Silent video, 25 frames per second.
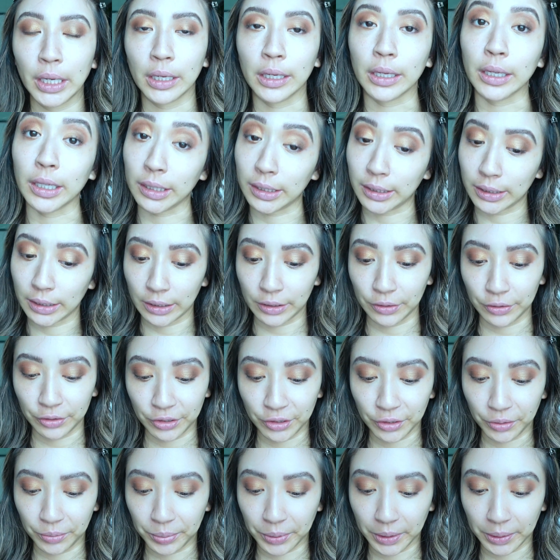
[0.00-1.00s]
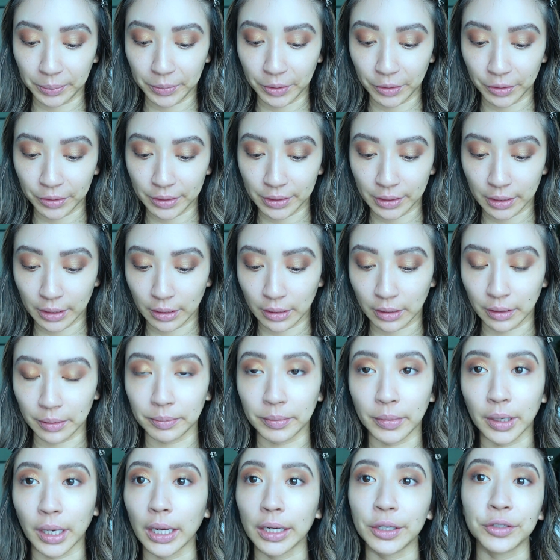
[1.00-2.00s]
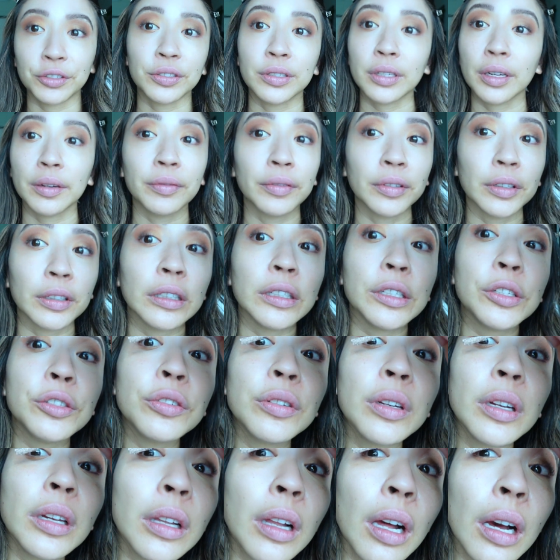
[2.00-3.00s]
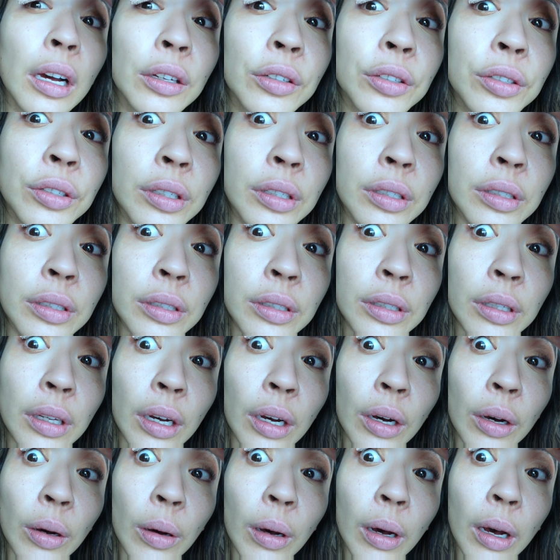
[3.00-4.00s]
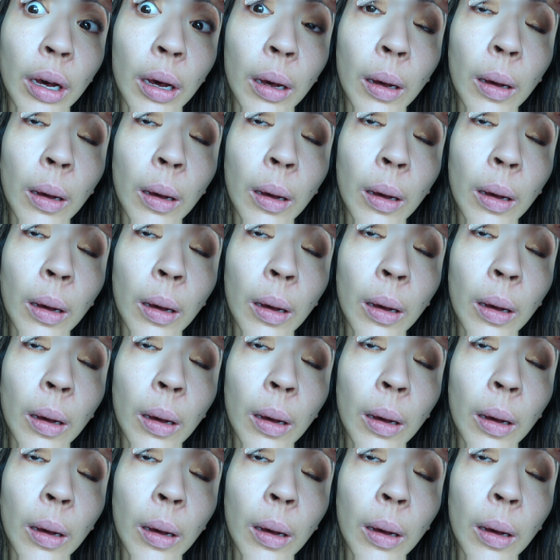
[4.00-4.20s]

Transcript: Yes, I use two primers. I just have really straight lashes, so